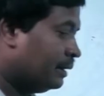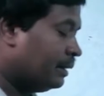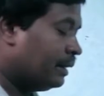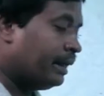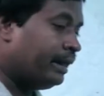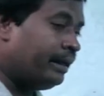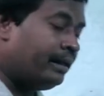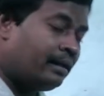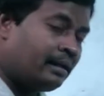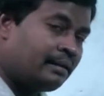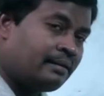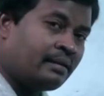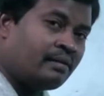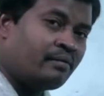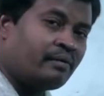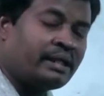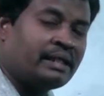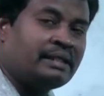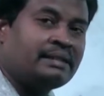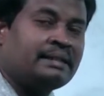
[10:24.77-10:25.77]
And
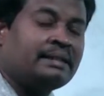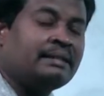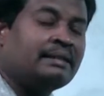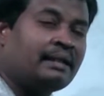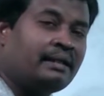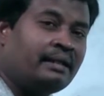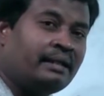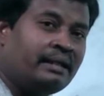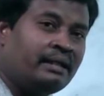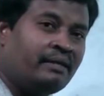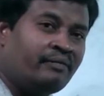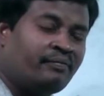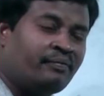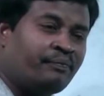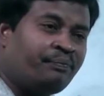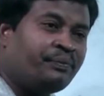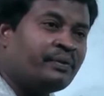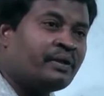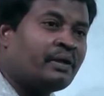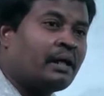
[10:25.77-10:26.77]
otherwise in the leaf,
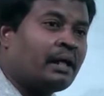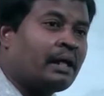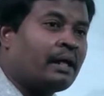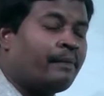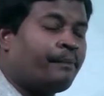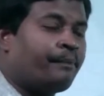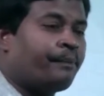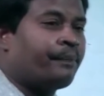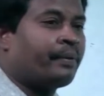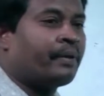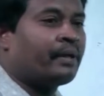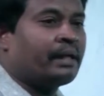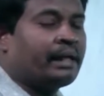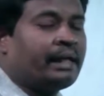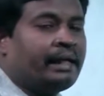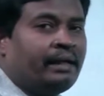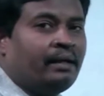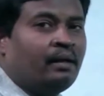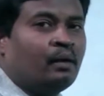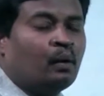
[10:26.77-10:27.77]
upper
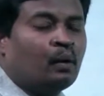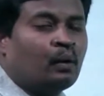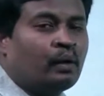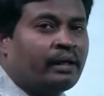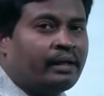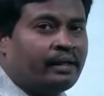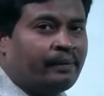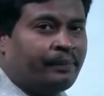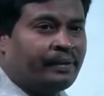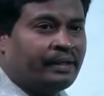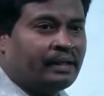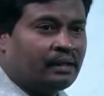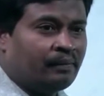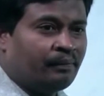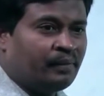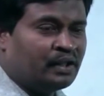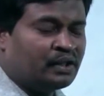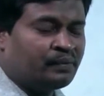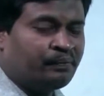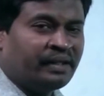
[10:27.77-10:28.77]
and lower
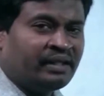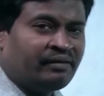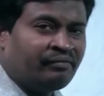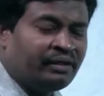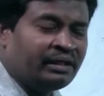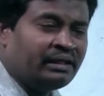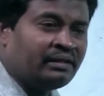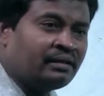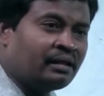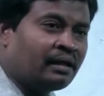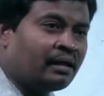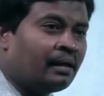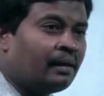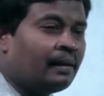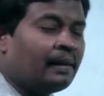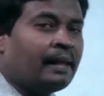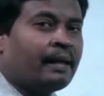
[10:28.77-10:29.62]
epidermis between the